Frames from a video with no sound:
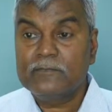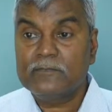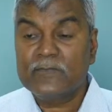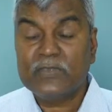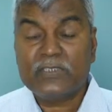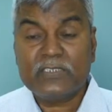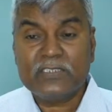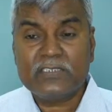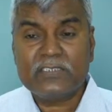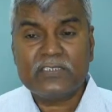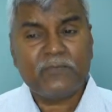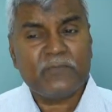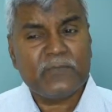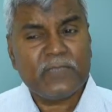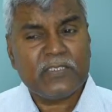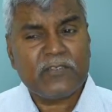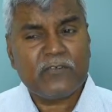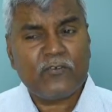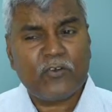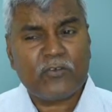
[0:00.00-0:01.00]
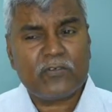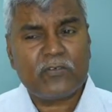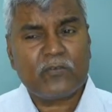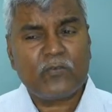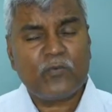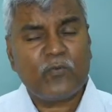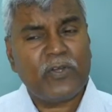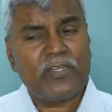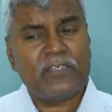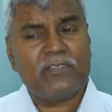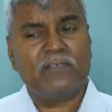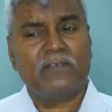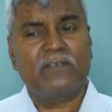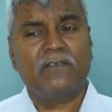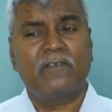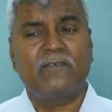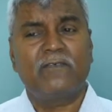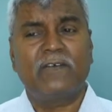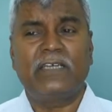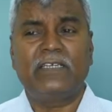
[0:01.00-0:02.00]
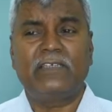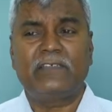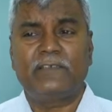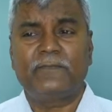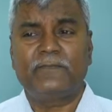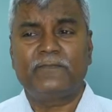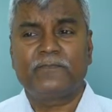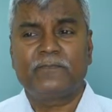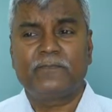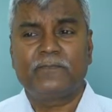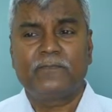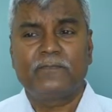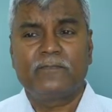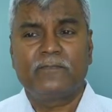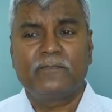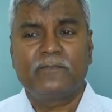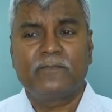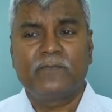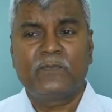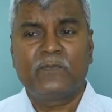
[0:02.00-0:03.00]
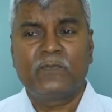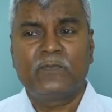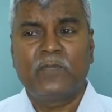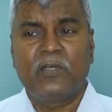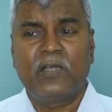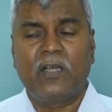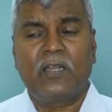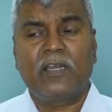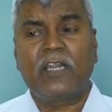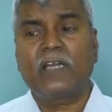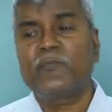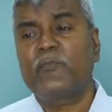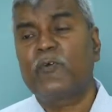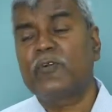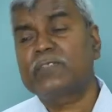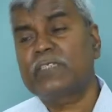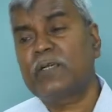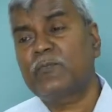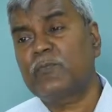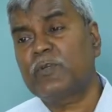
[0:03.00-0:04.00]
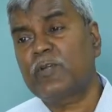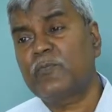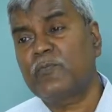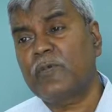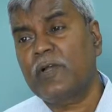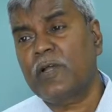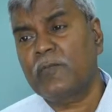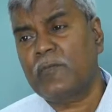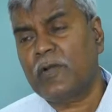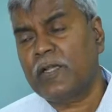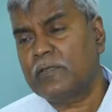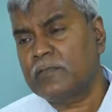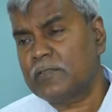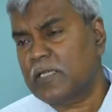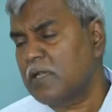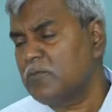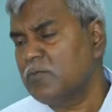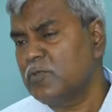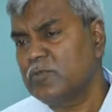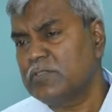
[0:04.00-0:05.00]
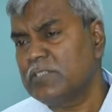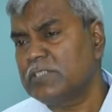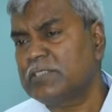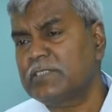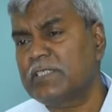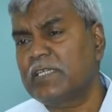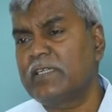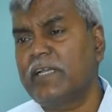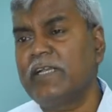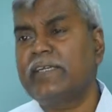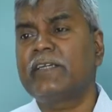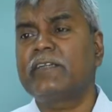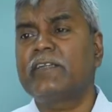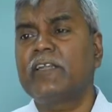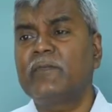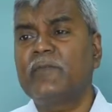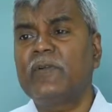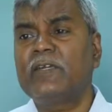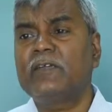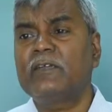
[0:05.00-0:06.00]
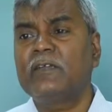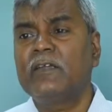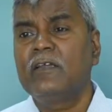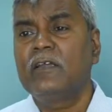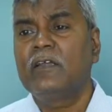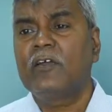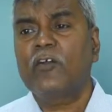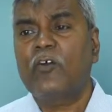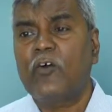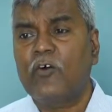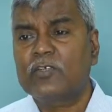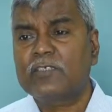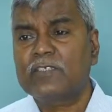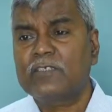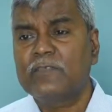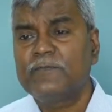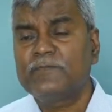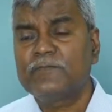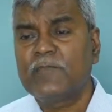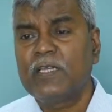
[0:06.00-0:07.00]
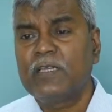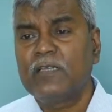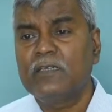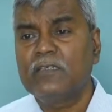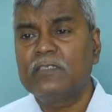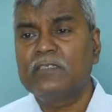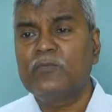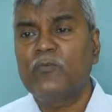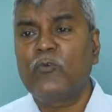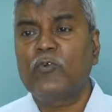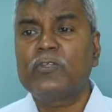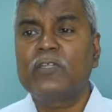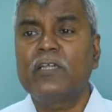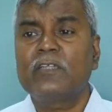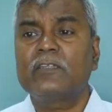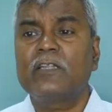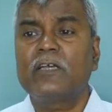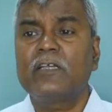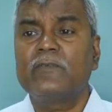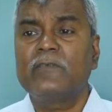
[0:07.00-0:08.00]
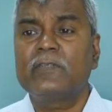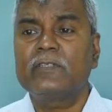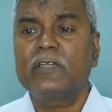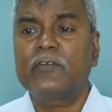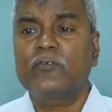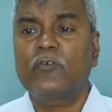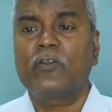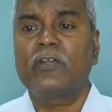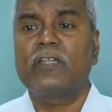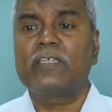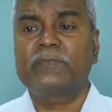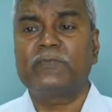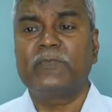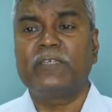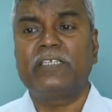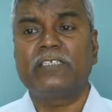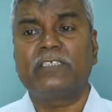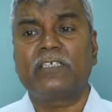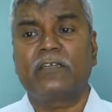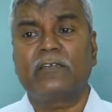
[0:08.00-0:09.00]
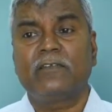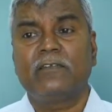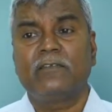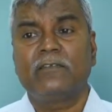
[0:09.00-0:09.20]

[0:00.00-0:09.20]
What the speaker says: This is something not quite valid. And at some point of time you just say entertainment cost is more than even the total expenditure.